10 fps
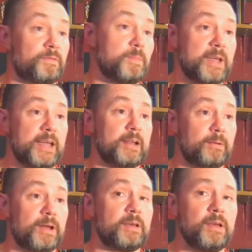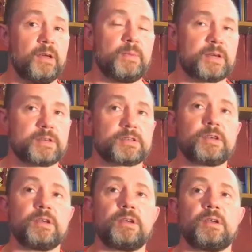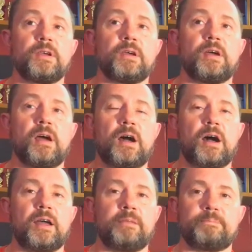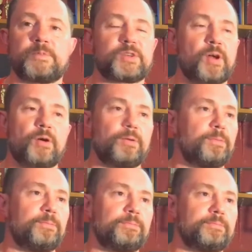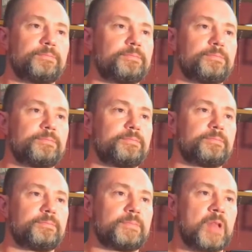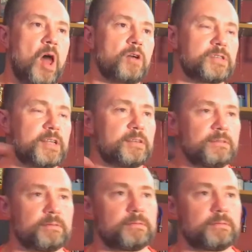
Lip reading: for me anyway, because I'm so lost in